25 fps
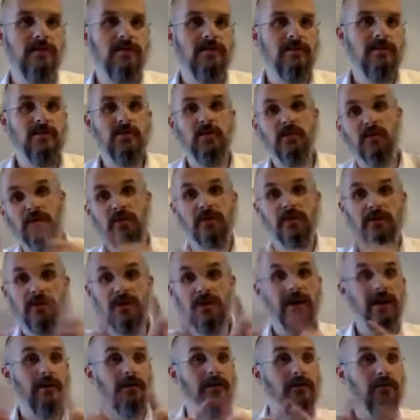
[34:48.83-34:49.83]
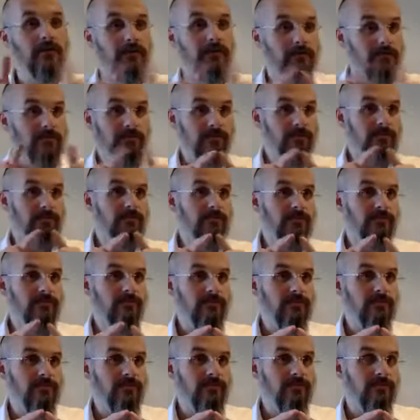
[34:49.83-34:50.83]
So fear, love
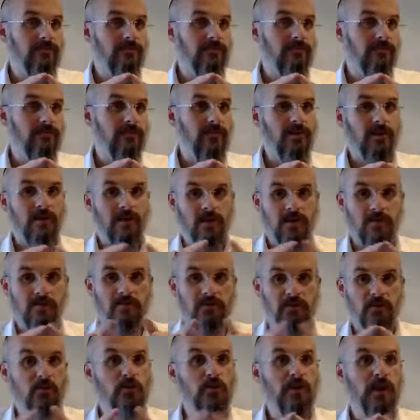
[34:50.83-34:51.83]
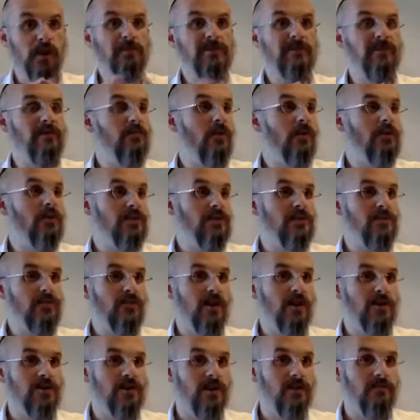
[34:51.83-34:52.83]
are two types of emotions for
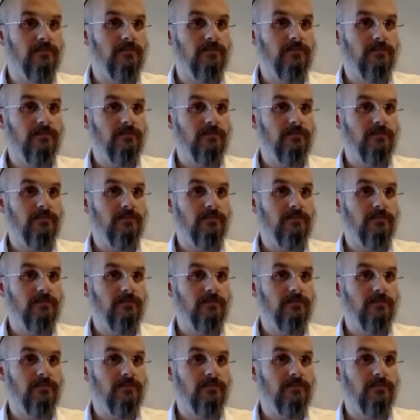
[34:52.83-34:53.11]
Hashem.